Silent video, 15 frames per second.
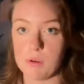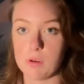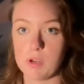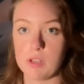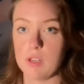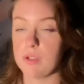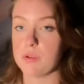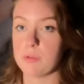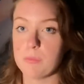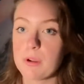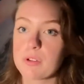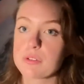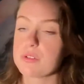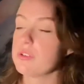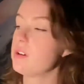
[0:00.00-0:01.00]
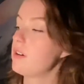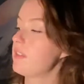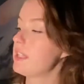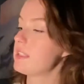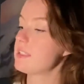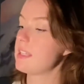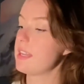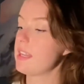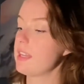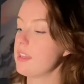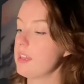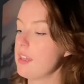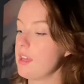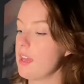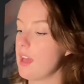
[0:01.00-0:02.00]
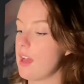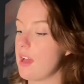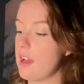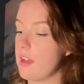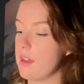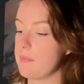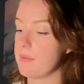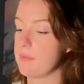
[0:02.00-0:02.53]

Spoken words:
a local bookstore, obviously. But I